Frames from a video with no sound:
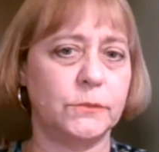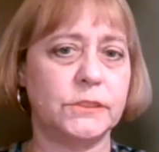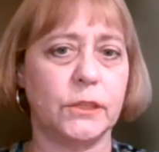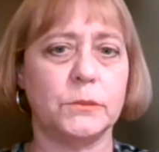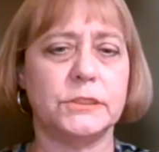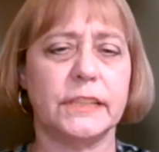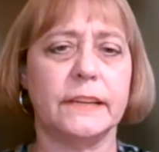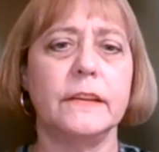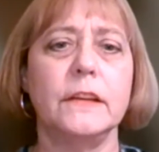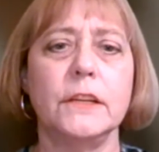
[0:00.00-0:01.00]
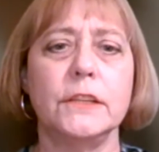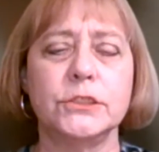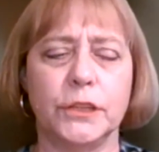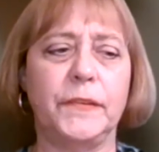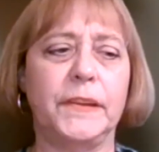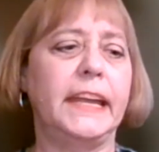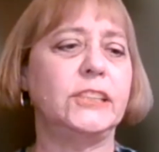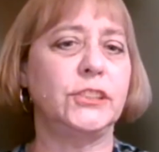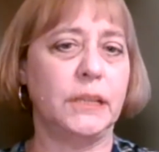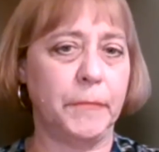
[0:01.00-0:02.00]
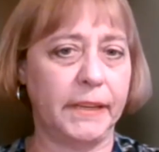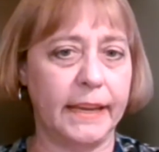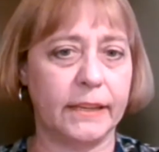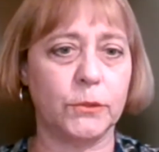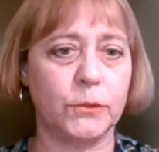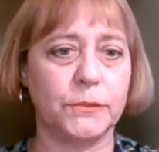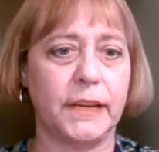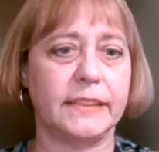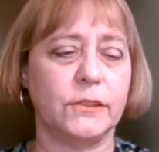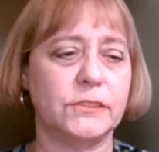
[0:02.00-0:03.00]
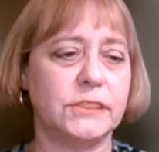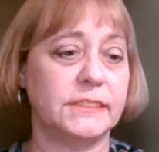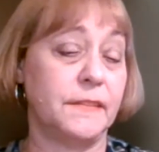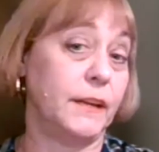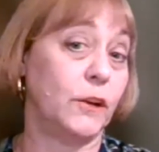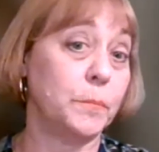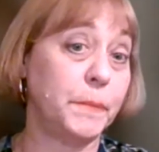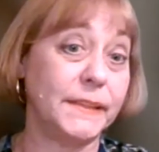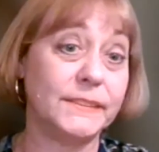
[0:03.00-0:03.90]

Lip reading: So it's a certification in mechanical diagnosis and therapy.